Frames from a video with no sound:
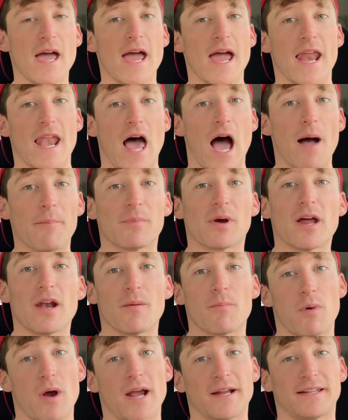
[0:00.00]
And I'm going
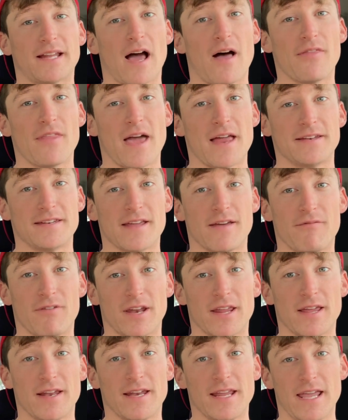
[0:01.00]
to break down that
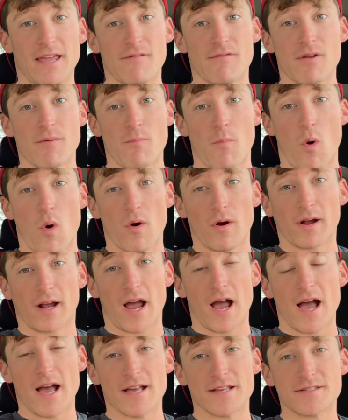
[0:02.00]
dividend even more,
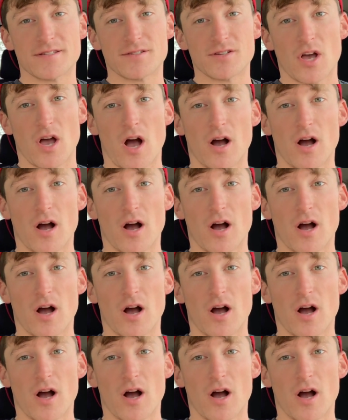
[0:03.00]
guys.